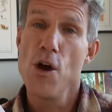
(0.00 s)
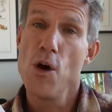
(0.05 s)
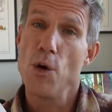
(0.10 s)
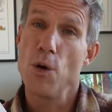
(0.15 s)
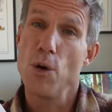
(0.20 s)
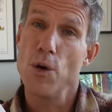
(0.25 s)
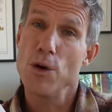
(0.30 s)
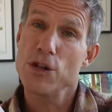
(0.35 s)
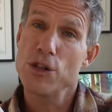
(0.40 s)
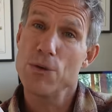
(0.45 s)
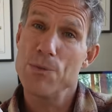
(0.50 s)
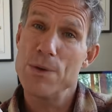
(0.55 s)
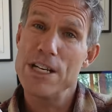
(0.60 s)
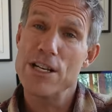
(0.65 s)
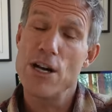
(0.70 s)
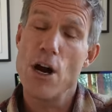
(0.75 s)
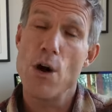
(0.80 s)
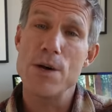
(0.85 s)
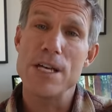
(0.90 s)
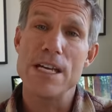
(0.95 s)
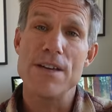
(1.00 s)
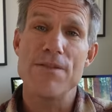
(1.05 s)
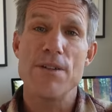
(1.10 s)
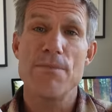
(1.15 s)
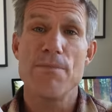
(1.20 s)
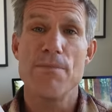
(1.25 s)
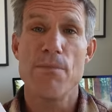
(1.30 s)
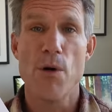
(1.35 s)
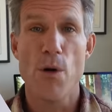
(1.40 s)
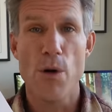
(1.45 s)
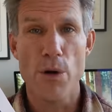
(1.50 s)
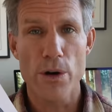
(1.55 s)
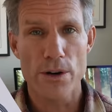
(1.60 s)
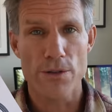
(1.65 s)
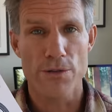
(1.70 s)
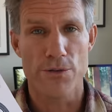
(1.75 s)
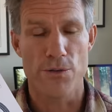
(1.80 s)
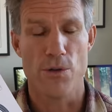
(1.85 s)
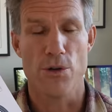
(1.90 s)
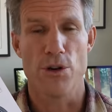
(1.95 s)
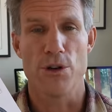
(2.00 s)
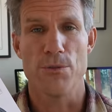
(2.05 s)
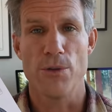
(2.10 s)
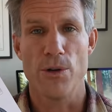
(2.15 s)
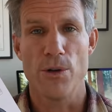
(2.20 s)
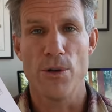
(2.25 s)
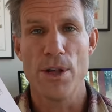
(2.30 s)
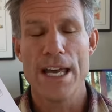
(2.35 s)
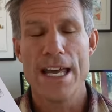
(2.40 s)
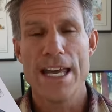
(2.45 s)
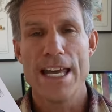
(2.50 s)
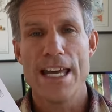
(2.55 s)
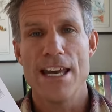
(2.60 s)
Or should we go even more affordable